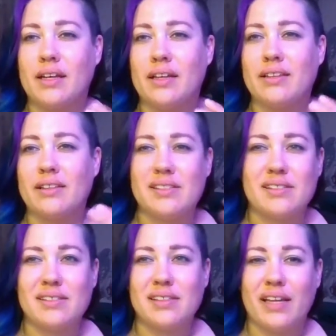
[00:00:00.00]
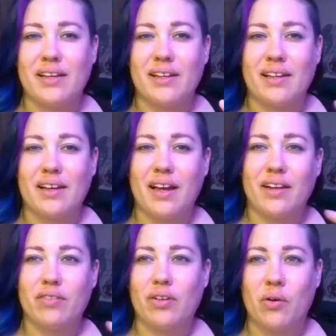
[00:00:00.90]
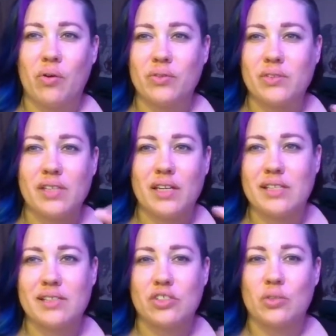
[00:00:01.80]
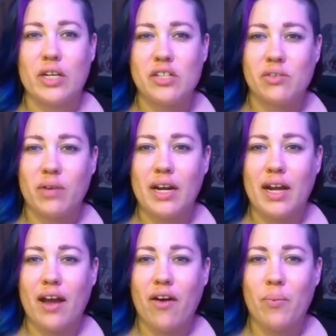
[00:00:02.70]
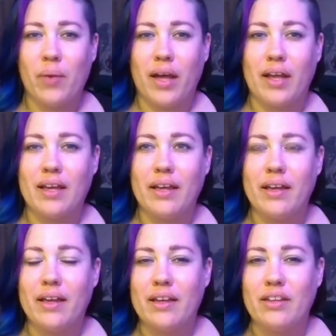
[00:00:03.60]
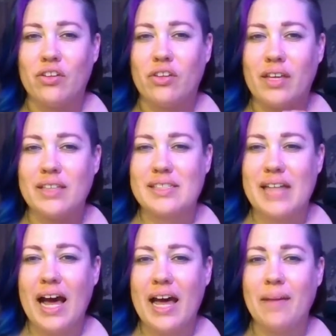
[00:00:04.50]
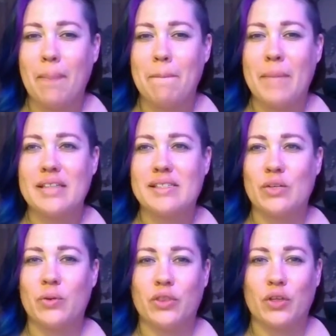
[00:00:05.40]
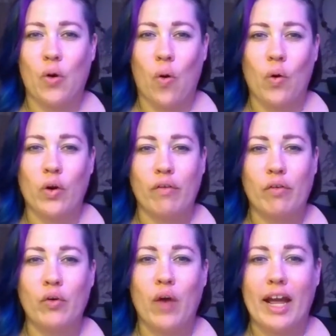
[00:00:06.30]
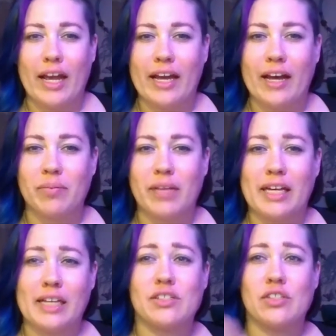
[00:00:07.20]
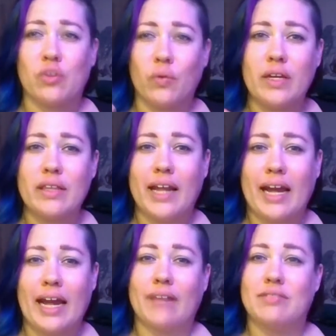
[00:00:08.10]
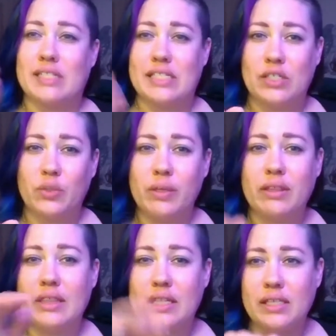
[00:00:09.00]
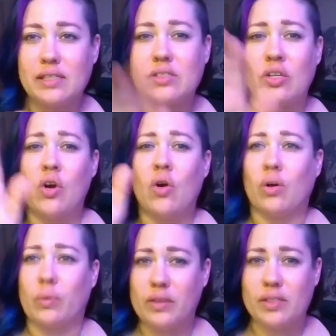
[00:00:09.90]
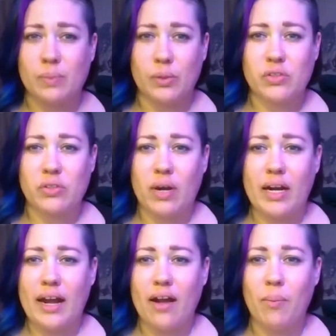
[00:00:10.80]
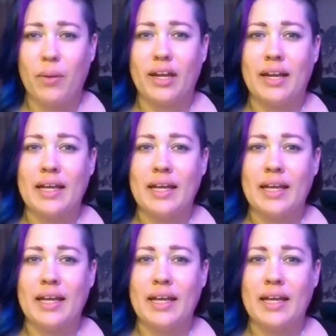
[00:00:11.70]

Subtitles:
this is like kind of a sucky situation right now, but it's not messing with the core of who I am. Like, it's annoying that I have to deal with this or with this person right now, but